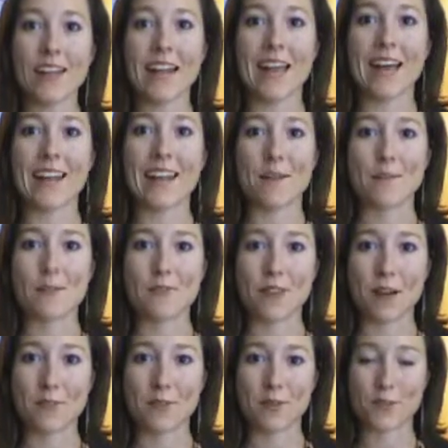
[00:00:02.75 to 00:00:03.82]
and I'm the
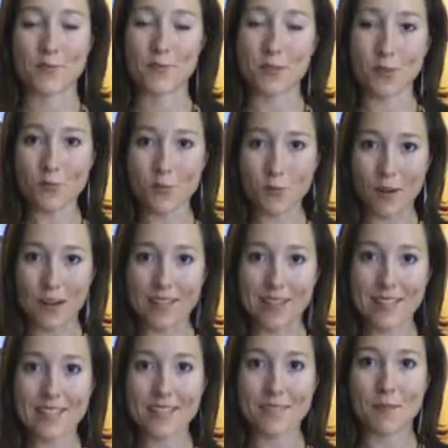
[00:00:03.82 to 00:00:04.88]
founder of SoulFull Wellness,